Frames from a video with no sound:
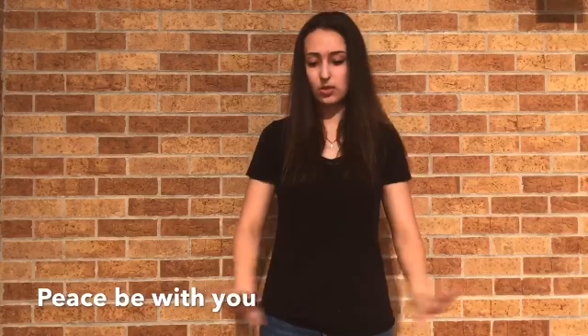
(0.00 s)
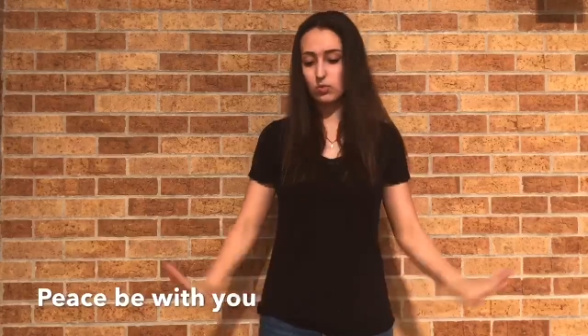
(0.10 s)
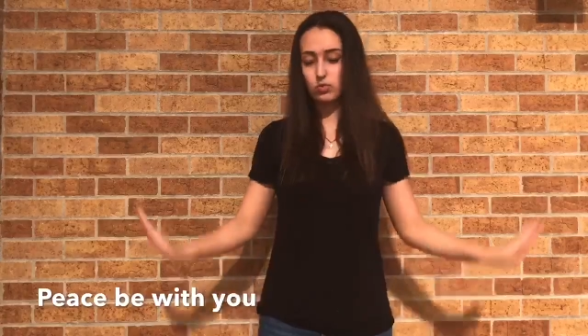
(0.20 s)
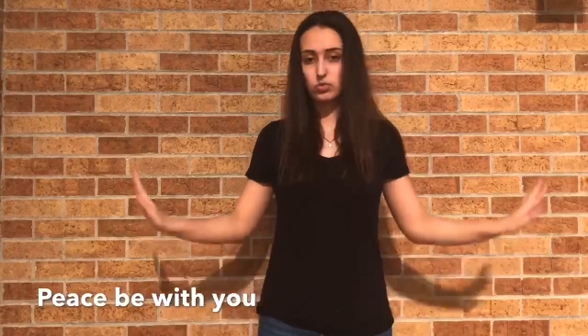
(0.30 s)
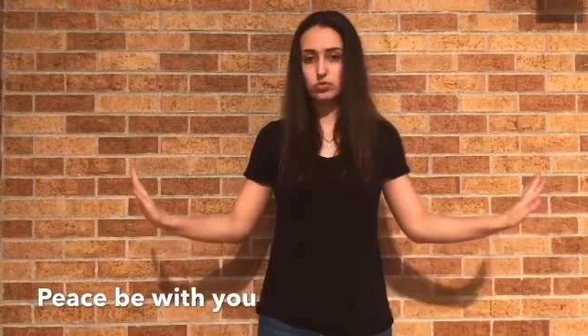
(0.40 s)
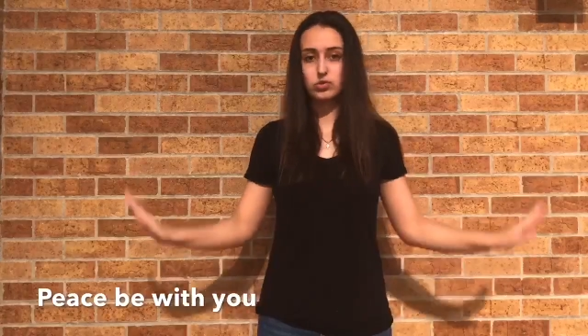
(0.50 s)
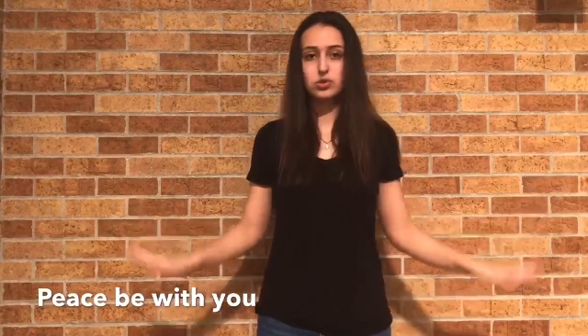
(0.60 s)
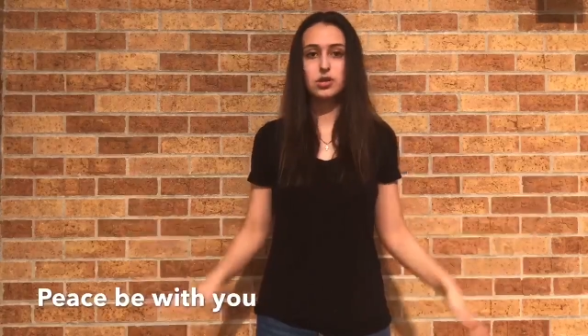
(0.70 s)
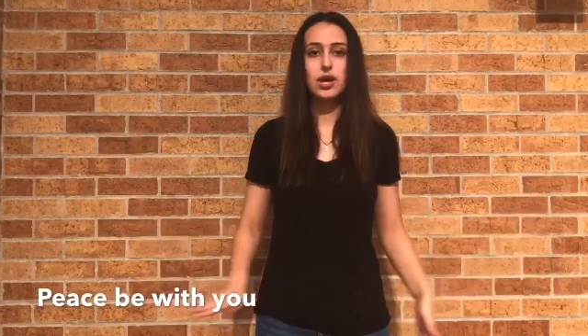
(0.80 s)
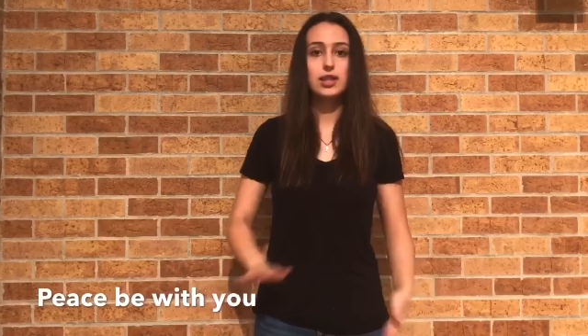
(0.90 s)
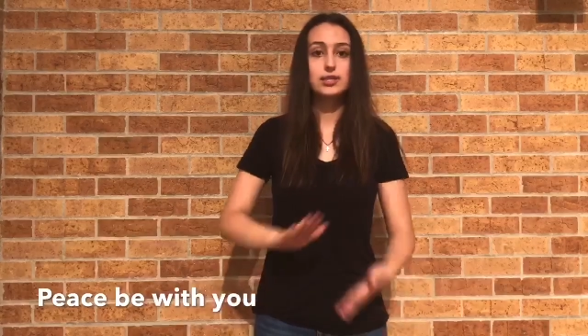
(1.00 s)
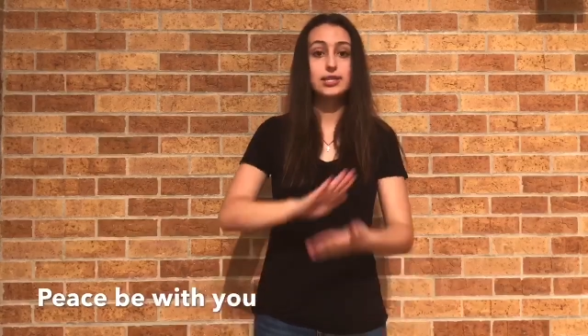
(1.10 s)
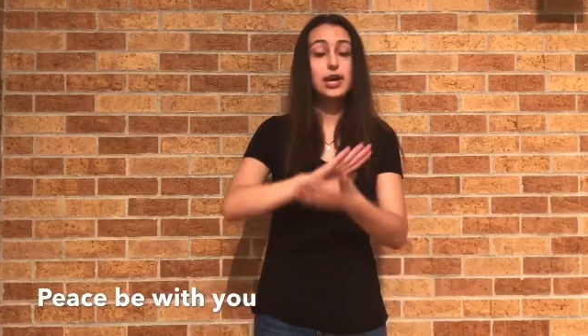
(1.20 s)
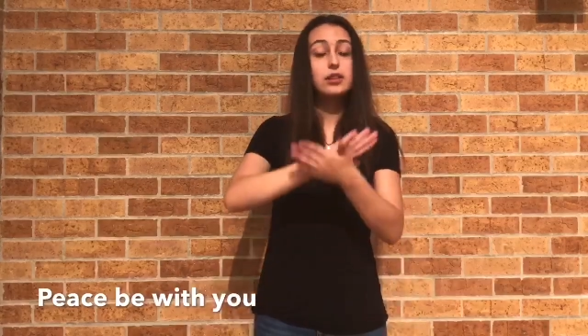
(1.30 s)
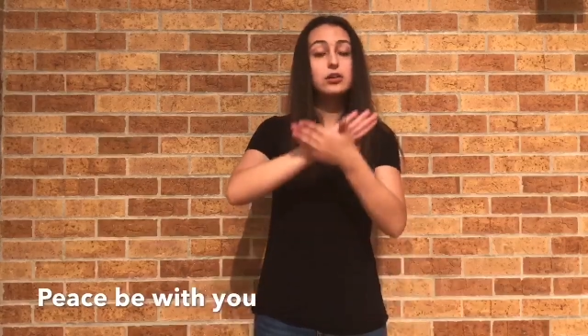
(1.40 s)
a whoosh. And
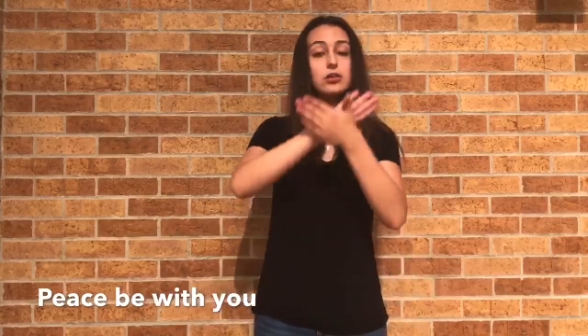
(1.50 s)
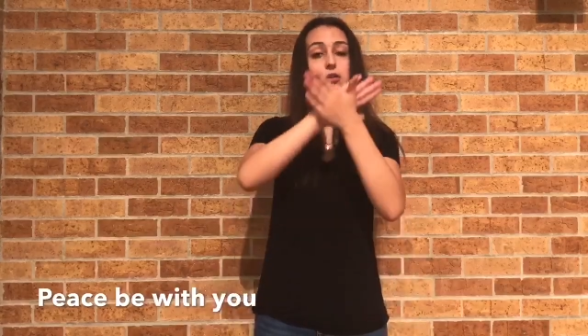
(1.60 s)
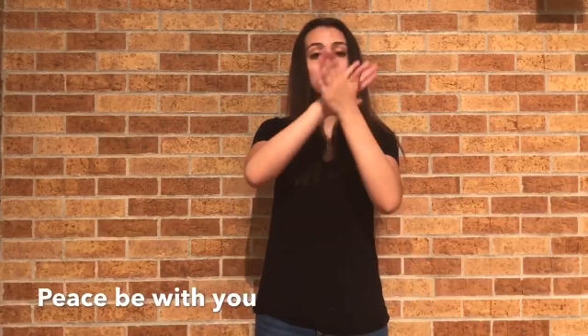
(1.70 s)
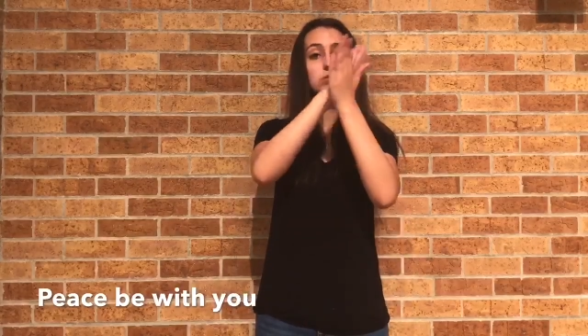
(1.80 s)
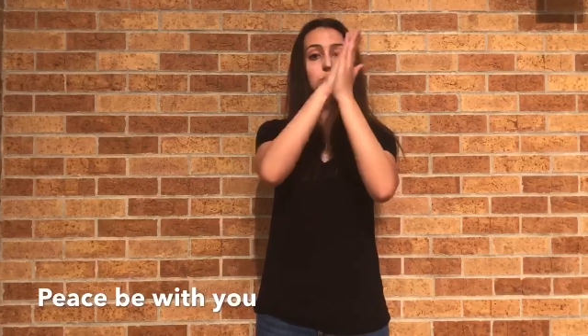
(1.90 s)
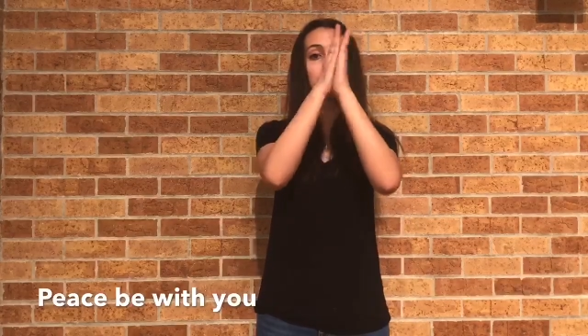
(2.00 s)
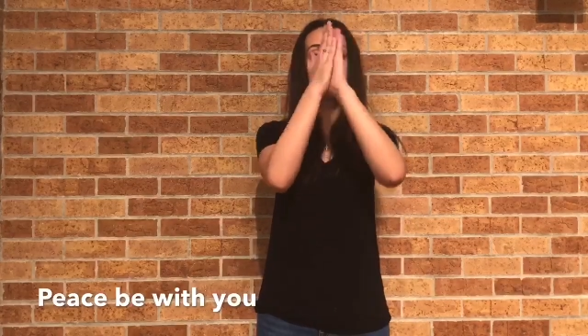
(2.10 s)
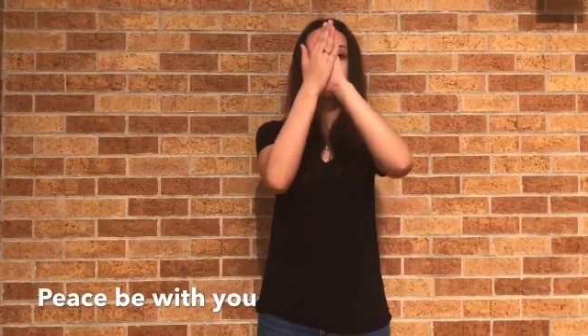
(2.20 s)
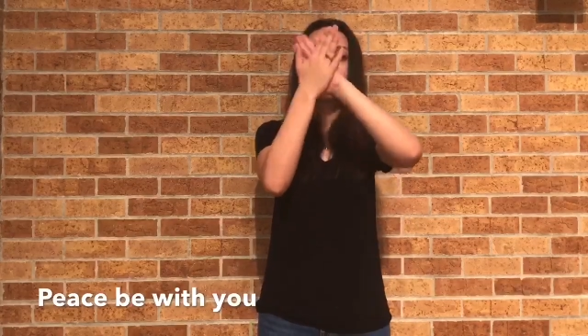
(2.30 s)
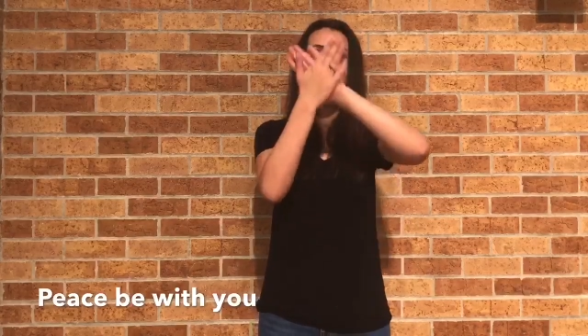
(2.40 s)
together those words